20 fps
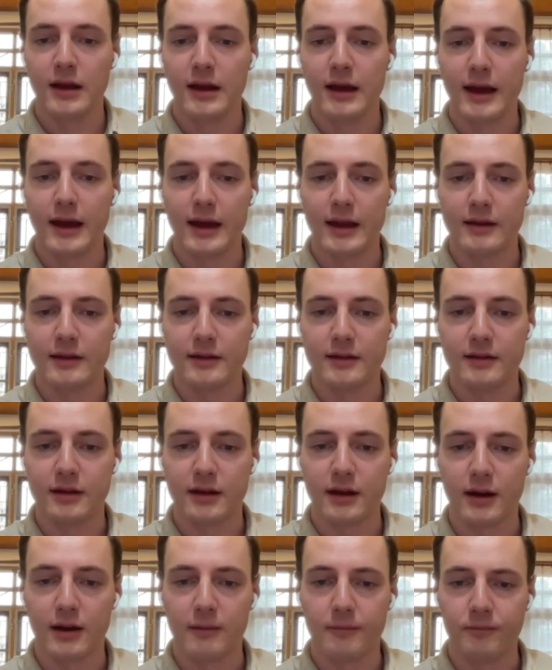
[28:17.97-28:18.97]
And
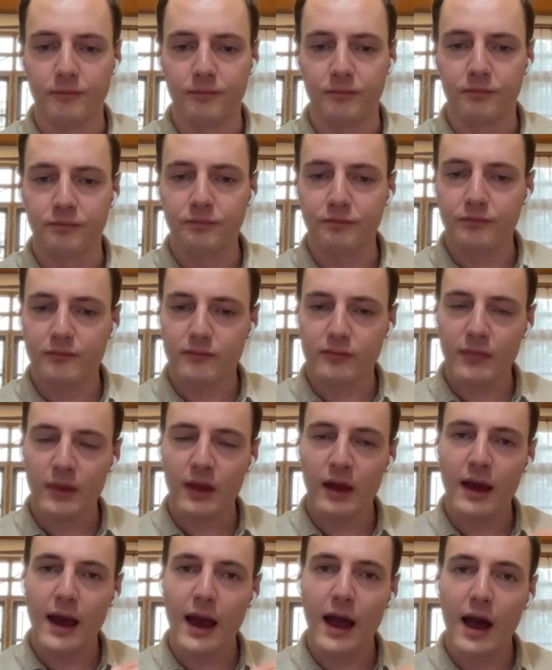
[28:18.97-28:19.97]

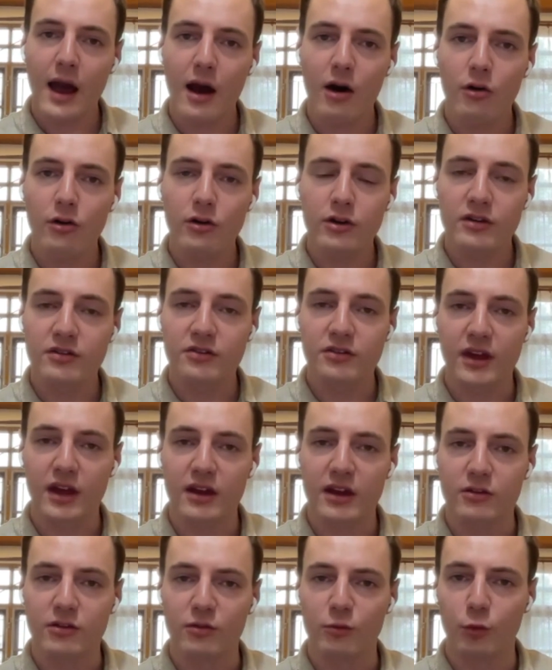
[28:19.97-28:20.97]
how does
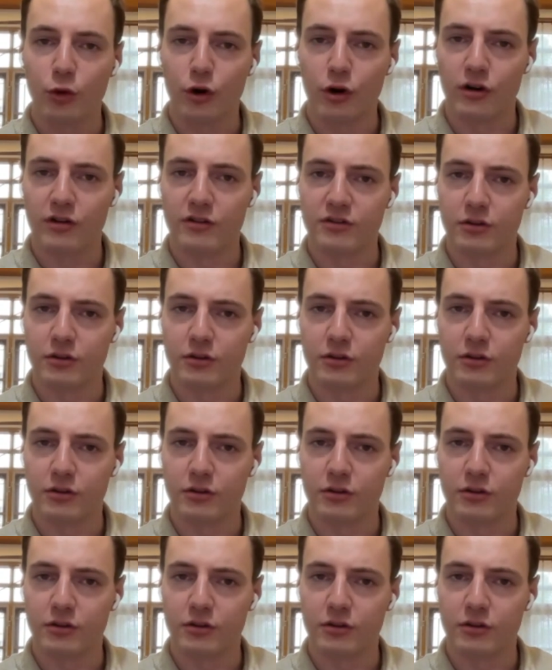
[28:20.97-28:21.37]
that work?